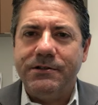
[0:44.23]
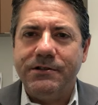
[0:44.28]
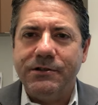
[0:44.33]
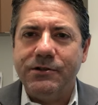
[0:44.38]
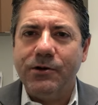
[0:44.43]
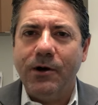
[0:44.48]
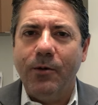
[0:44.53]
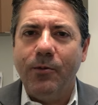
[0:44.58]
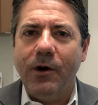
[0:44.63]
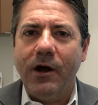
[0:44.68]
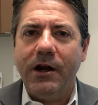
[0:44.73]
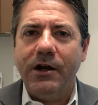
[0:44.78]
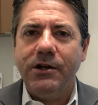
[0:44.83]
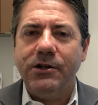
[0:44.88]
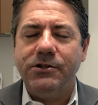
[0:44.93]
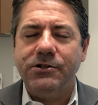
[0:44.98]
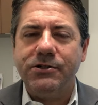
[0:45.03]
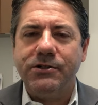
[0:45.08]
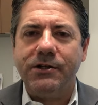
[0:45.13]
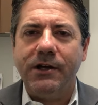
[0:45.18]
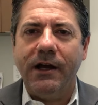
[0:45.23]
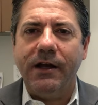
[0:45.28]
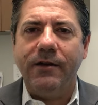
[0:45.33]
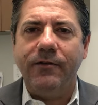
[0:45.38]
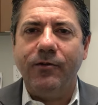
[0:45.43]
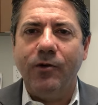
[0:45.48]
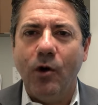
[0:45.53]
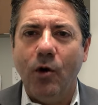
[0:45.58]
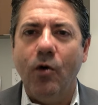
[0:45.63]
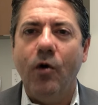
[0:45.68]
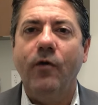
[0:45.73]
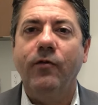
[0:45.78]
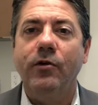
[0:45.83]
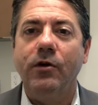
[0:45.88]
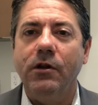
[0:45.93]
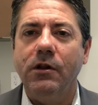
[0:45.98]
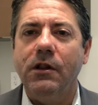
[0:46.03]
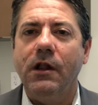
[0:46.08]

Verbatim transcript: and so I wanted to just kind of go over a